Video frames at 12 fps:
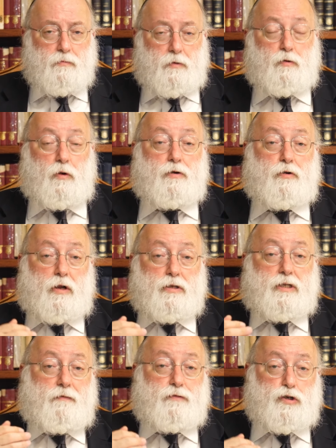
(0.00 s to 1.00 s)
We call
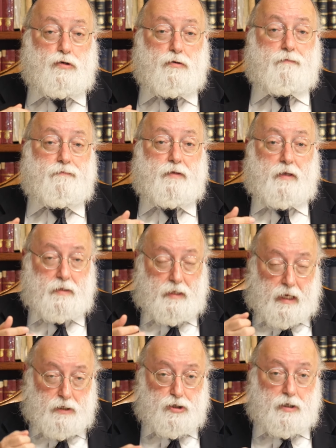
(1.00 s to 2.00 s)
rotze v'shuv,
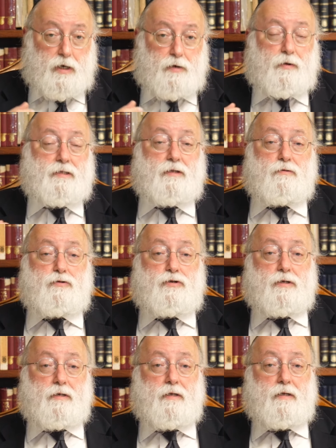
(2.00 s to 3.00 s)
tension and
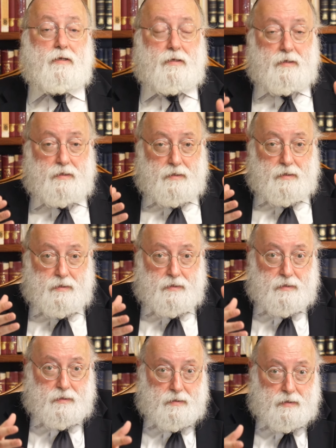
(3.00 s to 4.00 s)
resolution.
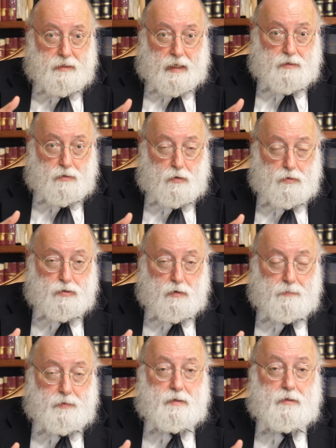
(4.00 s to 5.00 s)
Get closer
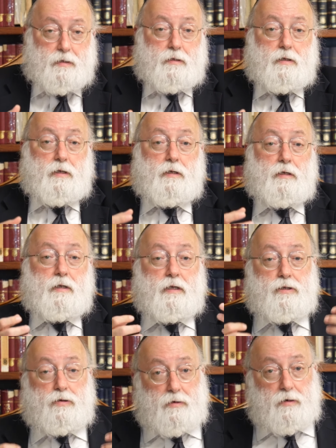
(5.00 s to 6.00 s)
a bit,
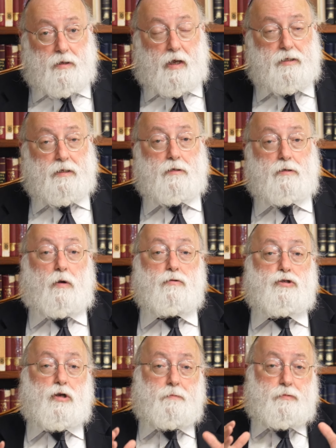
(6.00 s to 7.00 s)
internalize it.
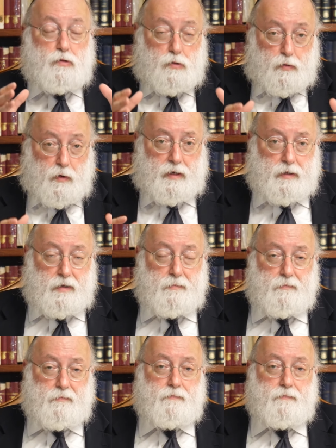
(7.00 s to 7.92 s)
Don't jump too quickly.